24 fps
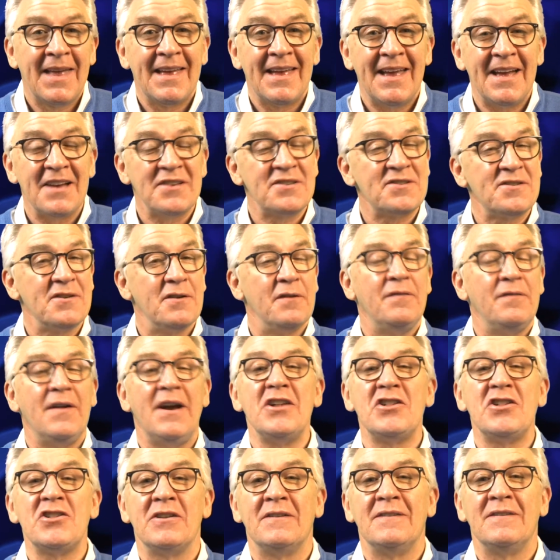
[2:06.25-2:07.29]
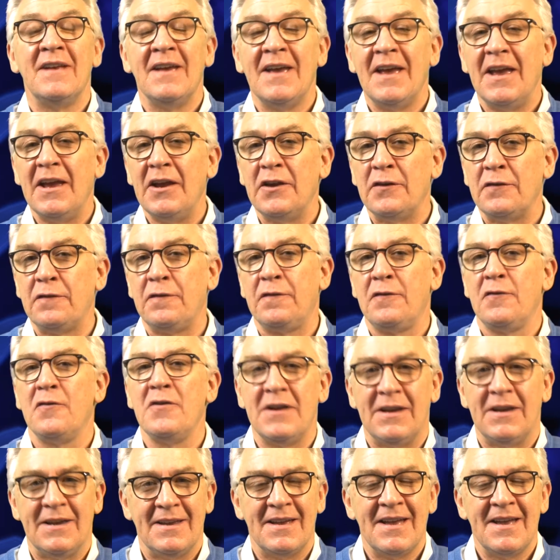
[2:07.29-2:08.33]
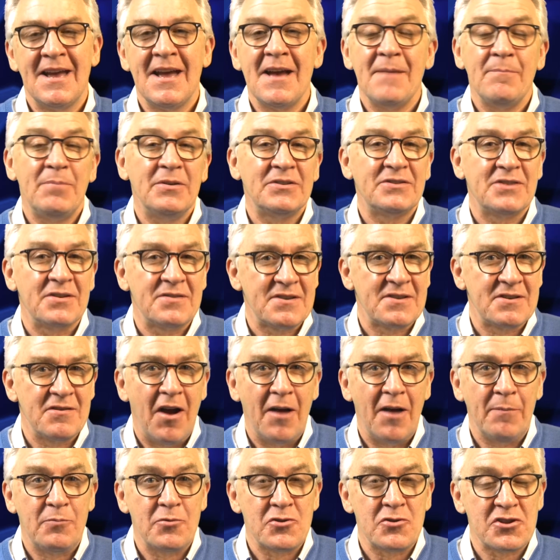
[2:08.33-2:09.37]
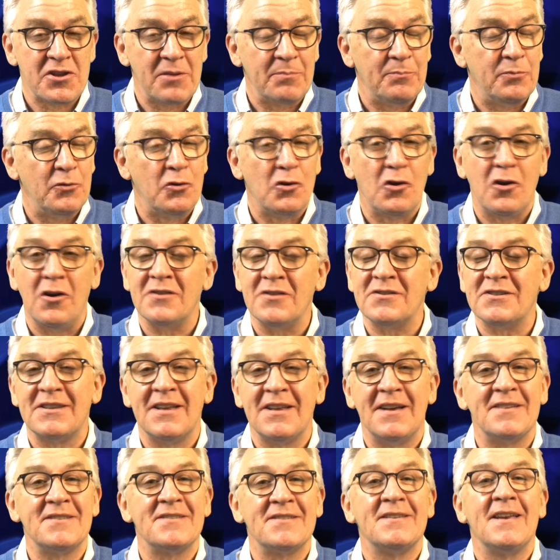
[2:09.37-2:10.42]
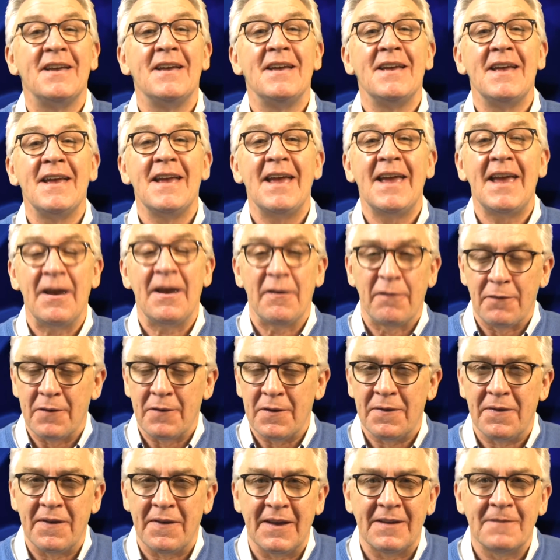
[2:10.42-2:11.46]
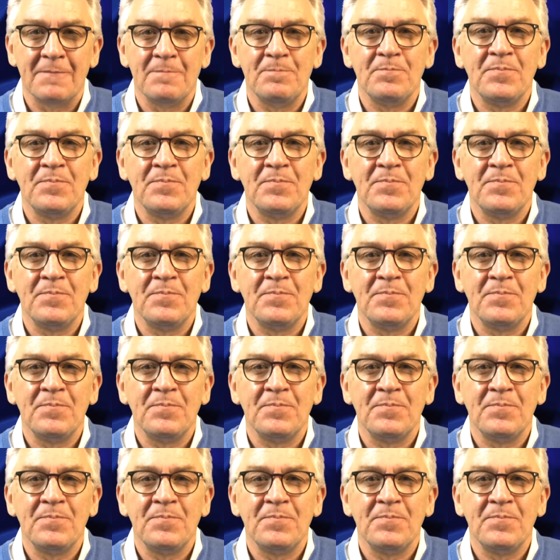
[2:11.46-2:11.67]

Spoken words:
Our salvation is free, but discipleship will cost us everything.